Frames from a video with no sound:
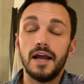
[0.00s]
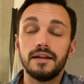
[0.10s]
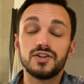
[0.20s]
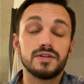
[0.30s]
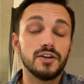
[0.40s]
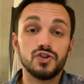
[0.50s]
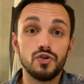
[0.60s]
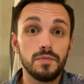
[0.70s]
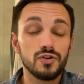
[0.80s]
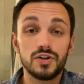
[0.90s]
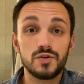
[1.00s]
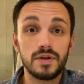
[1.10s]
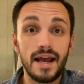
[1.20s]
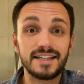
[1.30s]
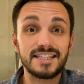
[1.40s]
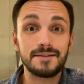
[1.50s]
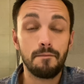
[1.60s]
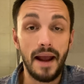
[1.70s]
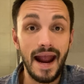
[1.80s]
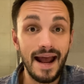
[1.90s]
and Jupiter just
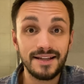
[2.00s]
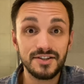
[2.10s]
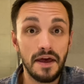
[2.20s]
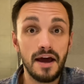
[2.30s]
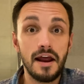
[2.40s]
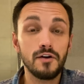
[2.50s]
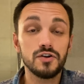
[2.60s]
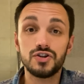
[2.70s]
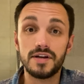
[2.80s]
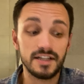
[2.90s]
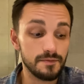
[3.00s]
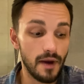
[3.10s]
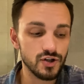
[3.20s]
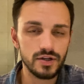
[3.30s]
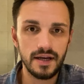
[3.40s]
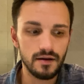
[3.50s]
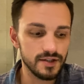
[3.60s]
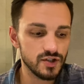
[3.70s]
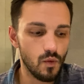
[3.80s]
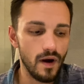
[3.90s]
expands that energy, especially in a
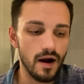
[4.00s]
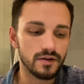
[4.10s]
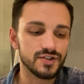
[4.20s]
square.